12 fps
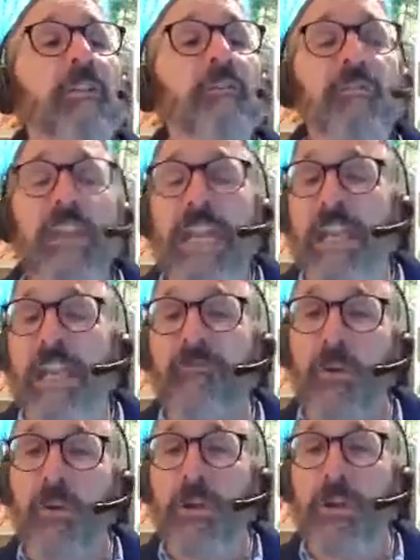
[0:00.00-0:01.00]

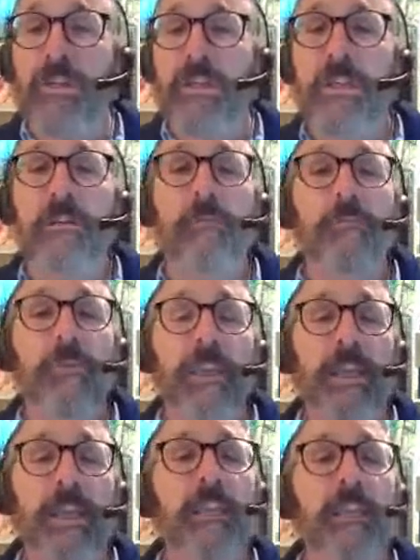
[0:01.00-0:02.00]
15 first,
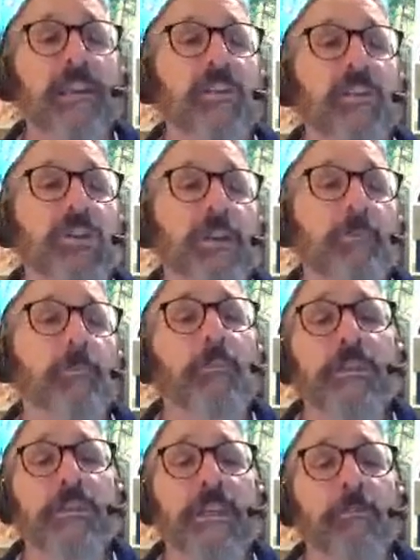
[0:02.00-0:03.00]
hit the
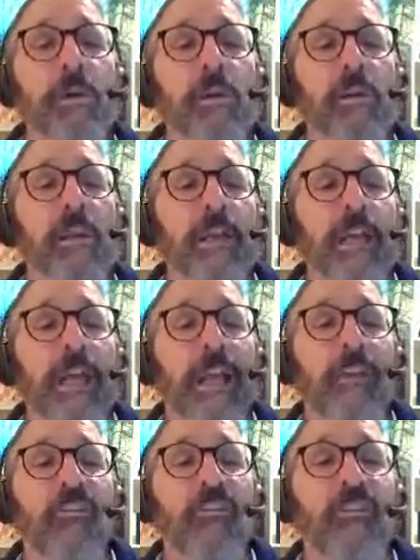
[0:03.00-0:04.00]
division symbol,
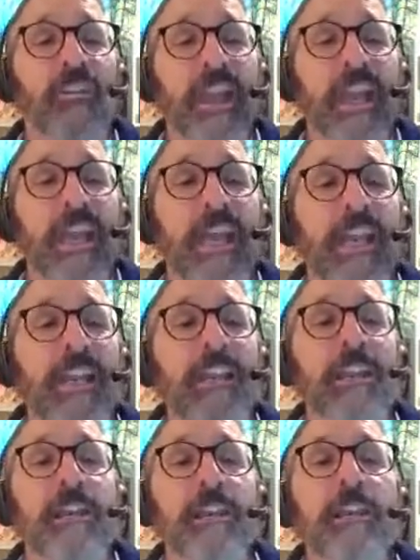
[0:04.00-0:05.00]
and
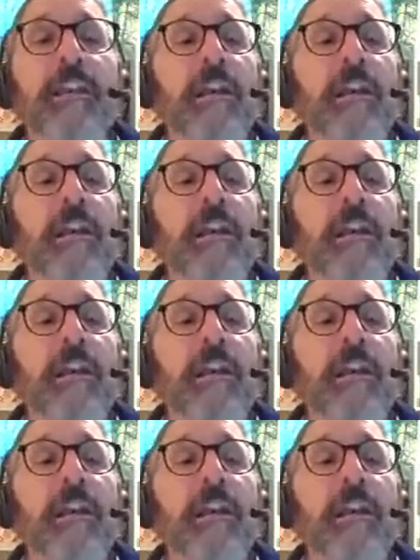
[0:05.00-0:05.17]
then